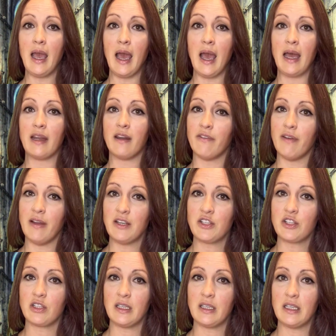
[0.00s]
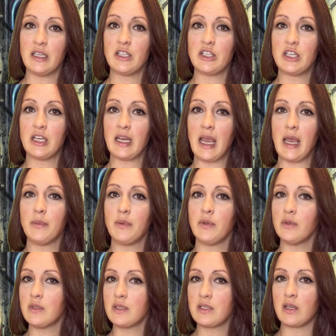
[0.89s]
and eventually she came
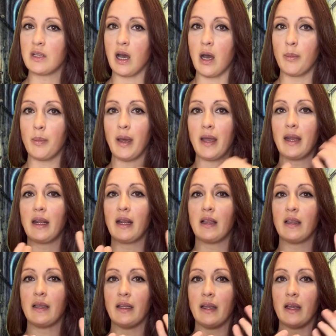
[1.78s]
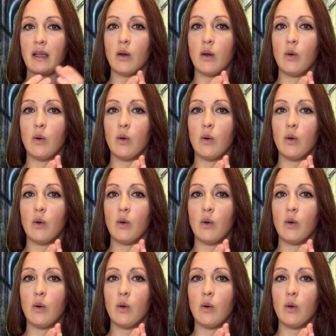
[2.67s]
to a stop at a clinic